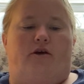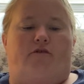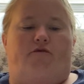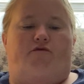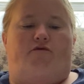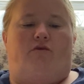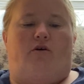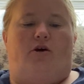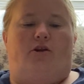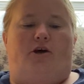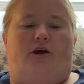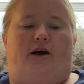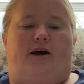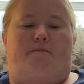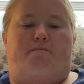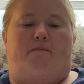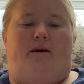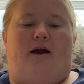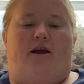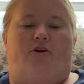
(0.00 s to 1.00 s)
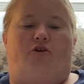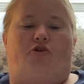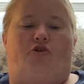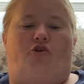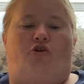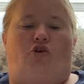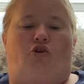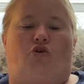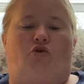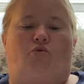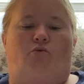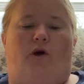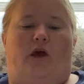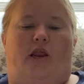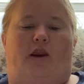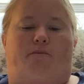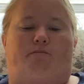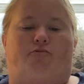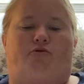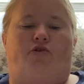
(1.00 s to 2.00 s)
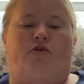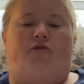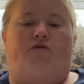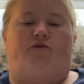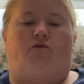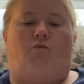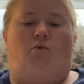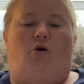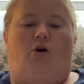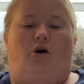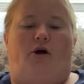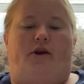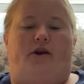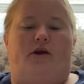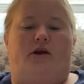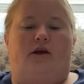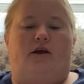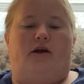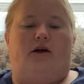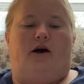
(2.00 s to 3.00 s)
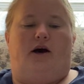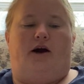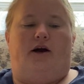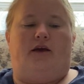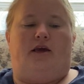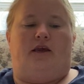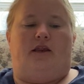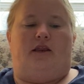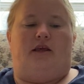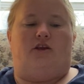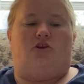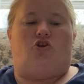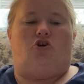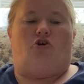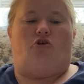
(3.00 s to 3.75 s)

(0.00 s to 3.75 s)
Fauna admired her new and improved wand, hugging it to